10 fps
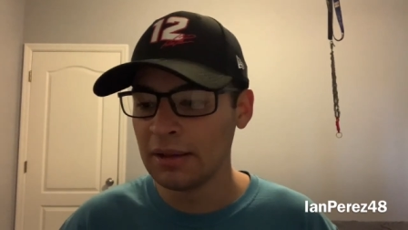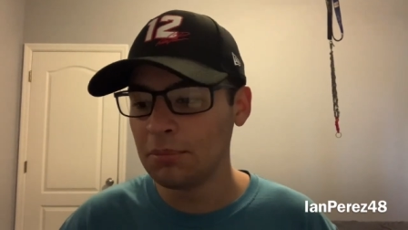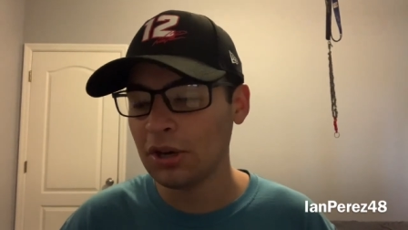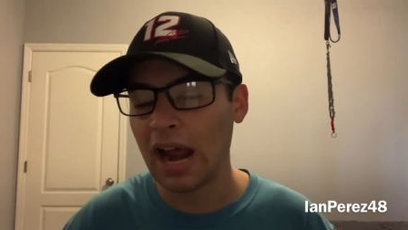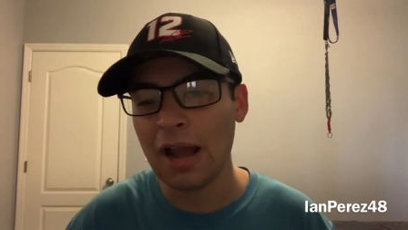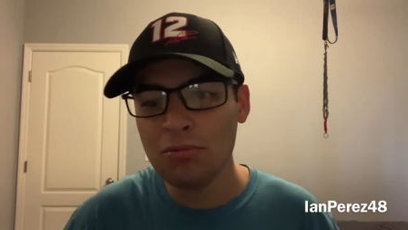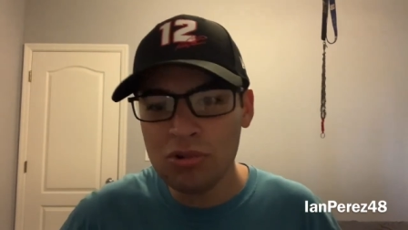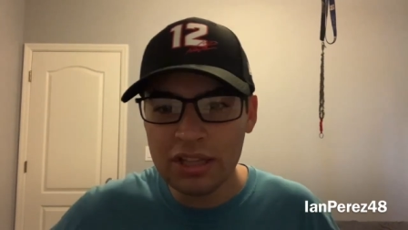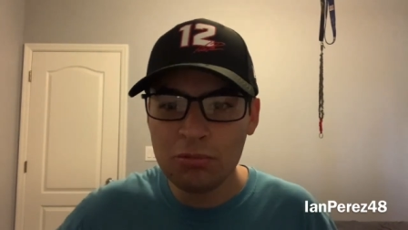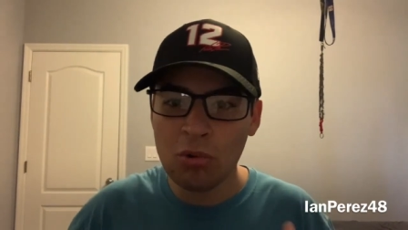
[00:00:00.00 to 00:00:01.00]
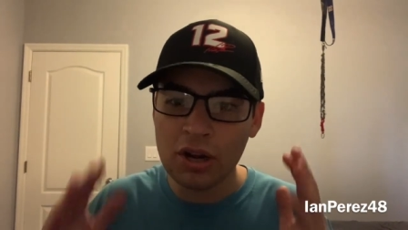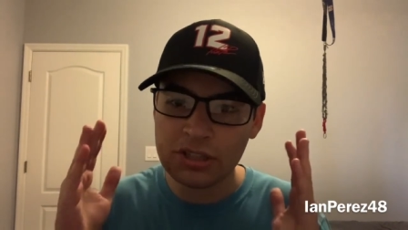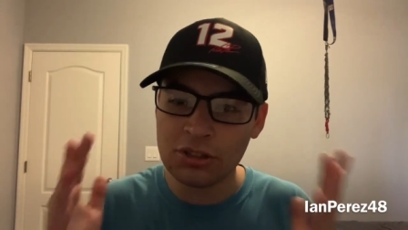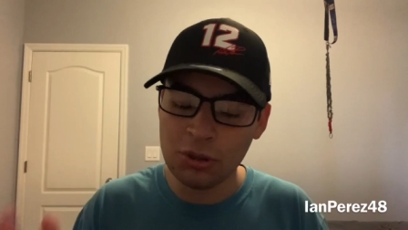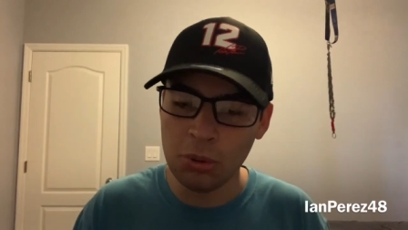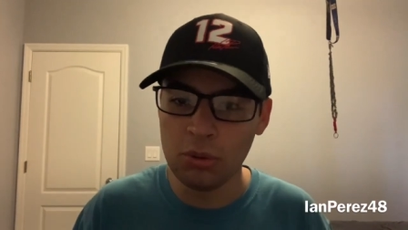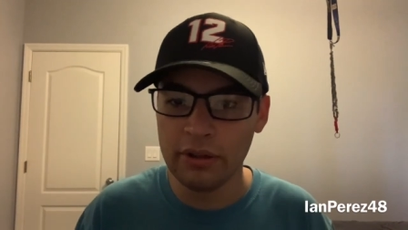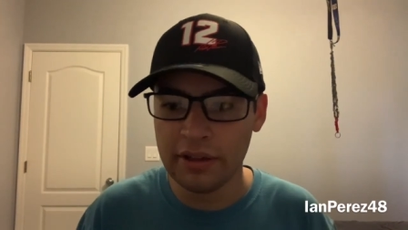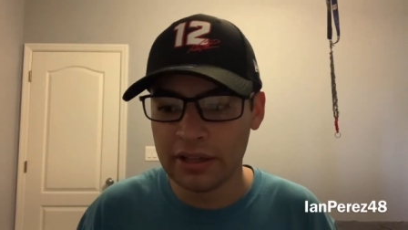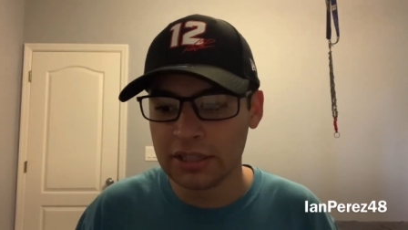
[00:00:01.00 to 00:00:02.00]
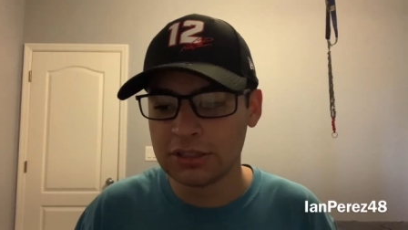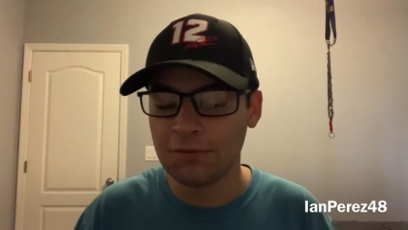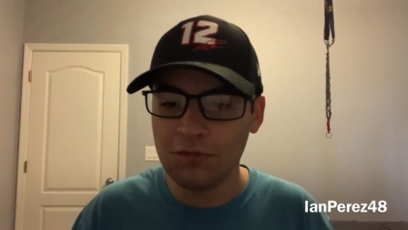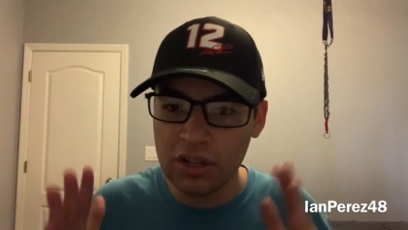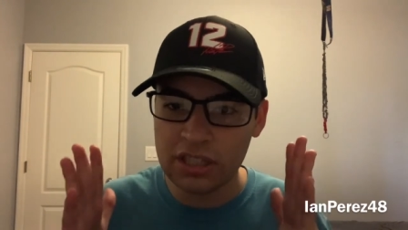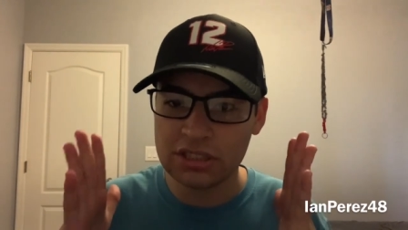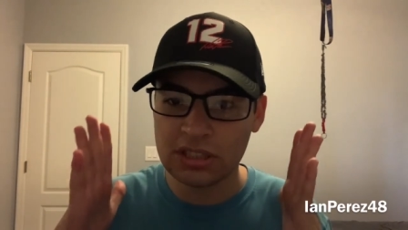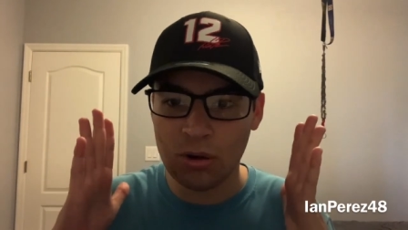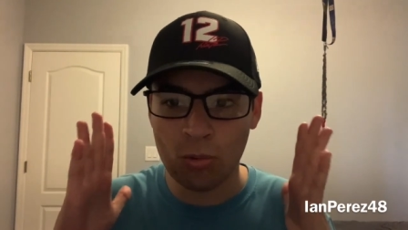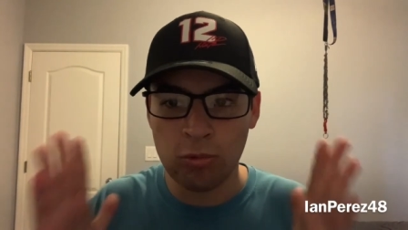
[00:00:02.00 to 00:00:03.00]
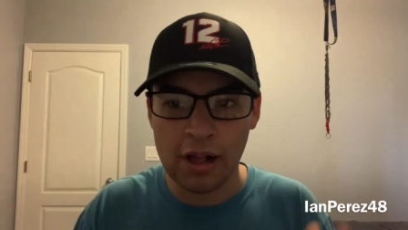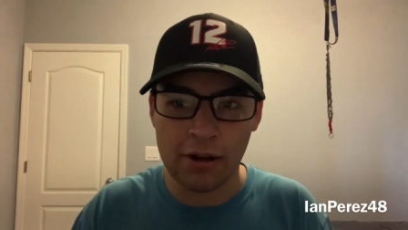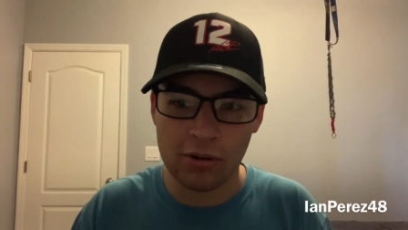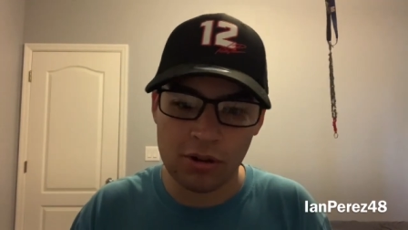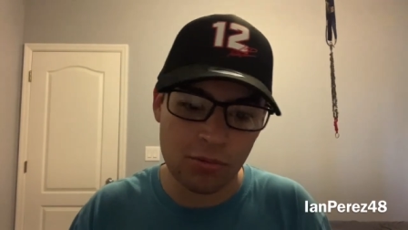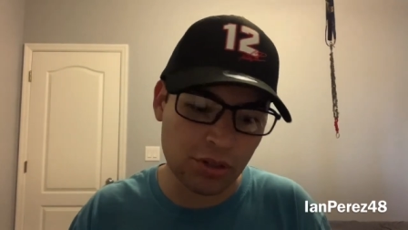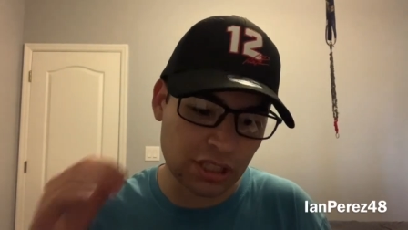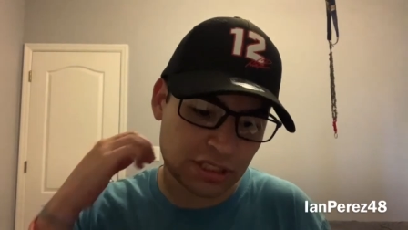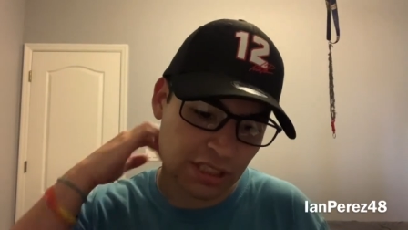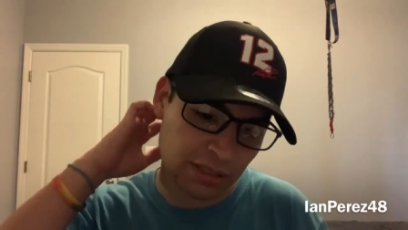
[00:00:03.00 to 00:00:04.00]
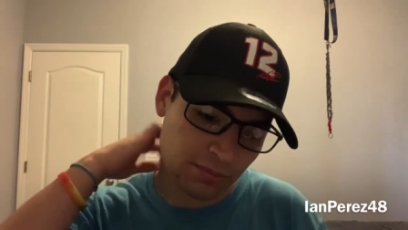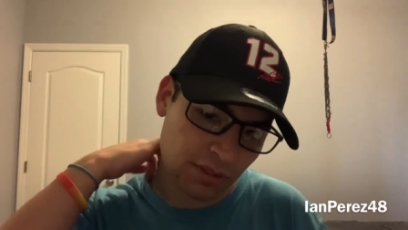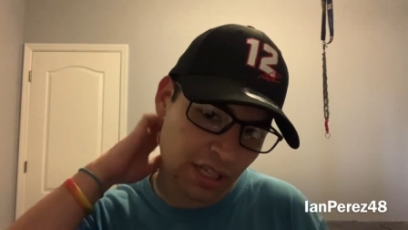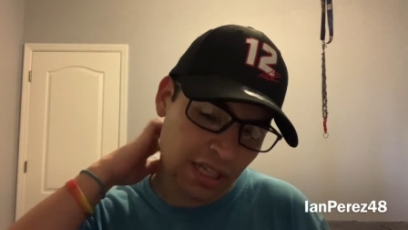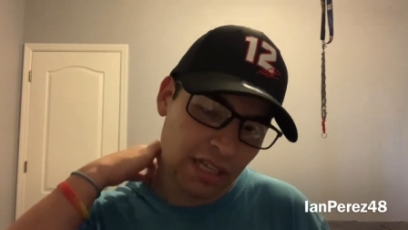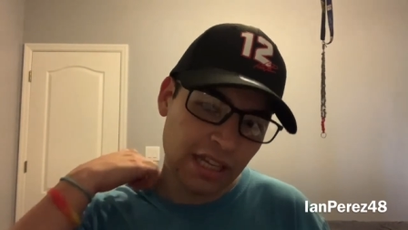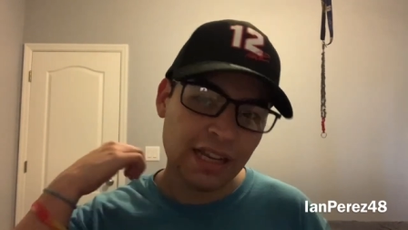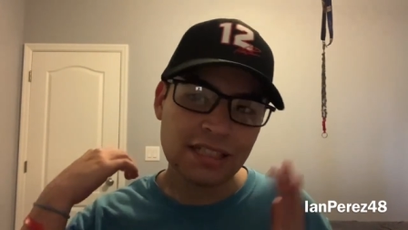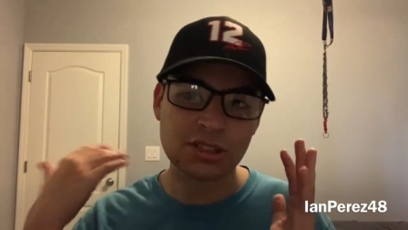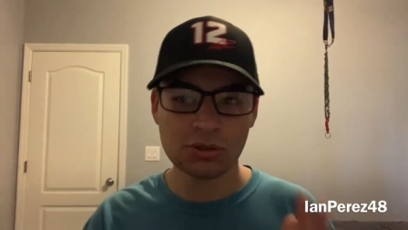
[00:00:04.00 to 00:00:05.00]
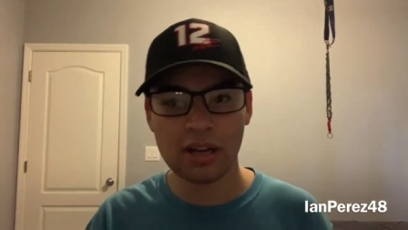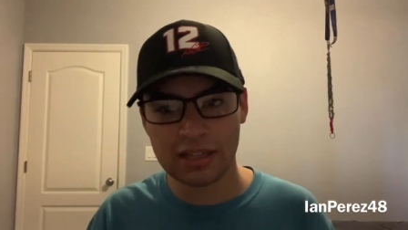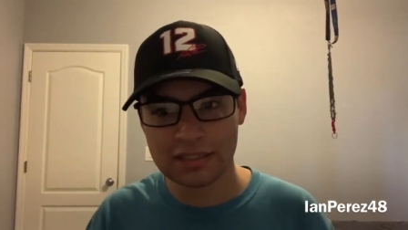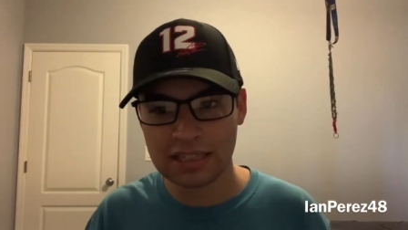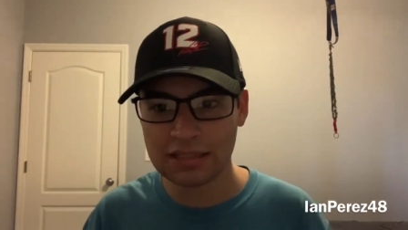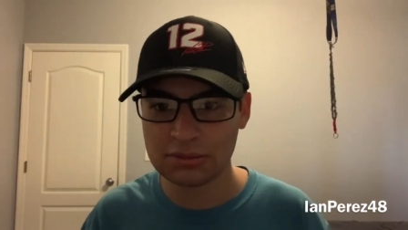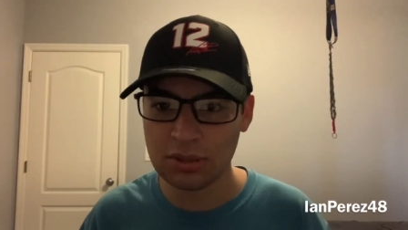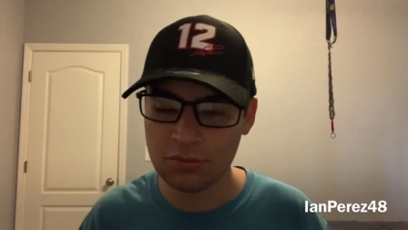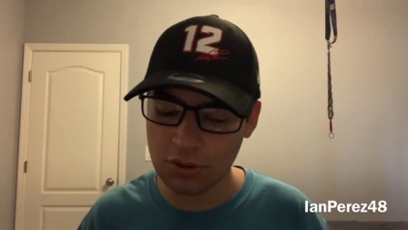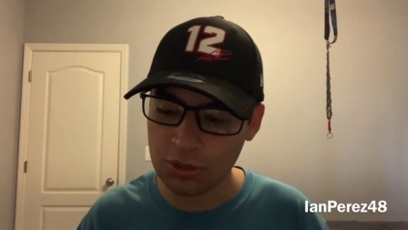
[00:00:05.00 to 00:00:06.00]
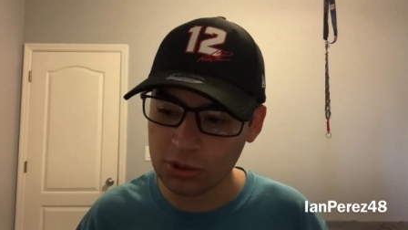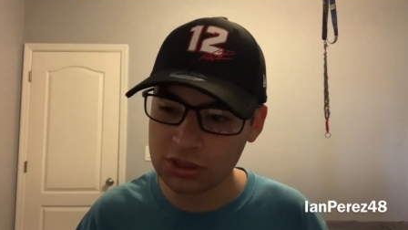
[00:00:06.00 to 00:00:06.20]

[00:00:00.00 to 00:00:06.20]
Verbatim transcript: But I really want the dude to finish well with the team. He got screwed out of the top 10 for the third